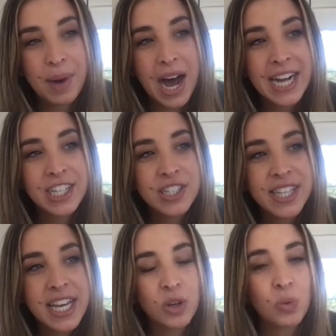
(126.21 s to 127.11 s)
I just
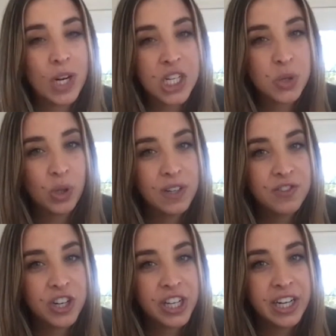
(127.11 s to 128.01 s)
like the ritual of
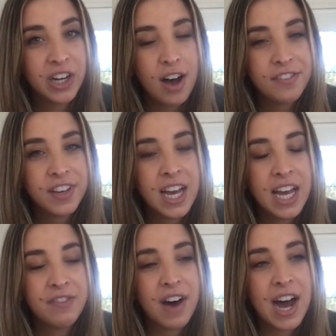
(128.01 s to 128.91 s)
drinking coffee. If
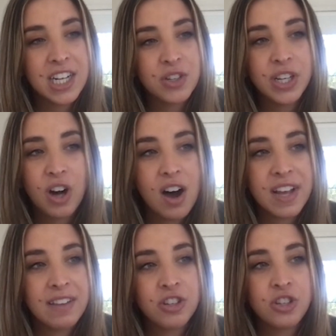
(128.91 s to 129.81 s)
I drink coffee
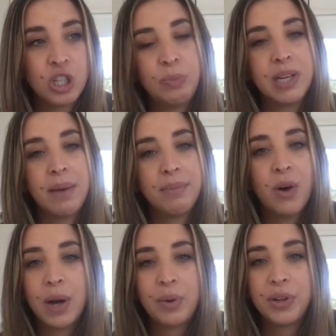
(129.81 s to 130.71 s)
after 2 p.m., though, I
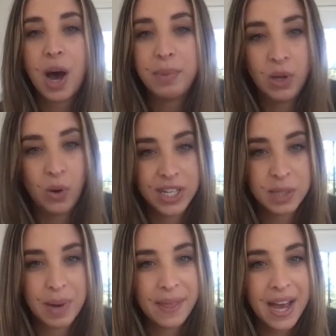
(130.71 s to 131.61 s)
will not be going to
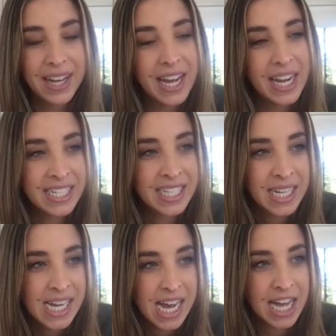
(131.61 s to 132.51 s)
bed that night.
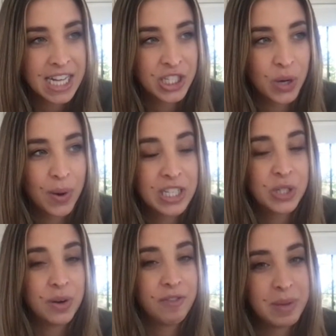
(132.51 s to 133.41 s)
And so I do
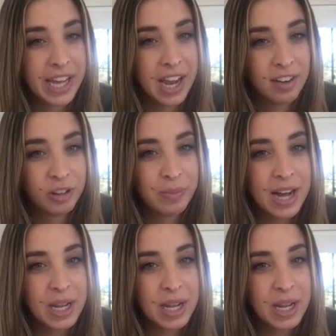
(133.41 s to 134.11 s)
have to be careful about it.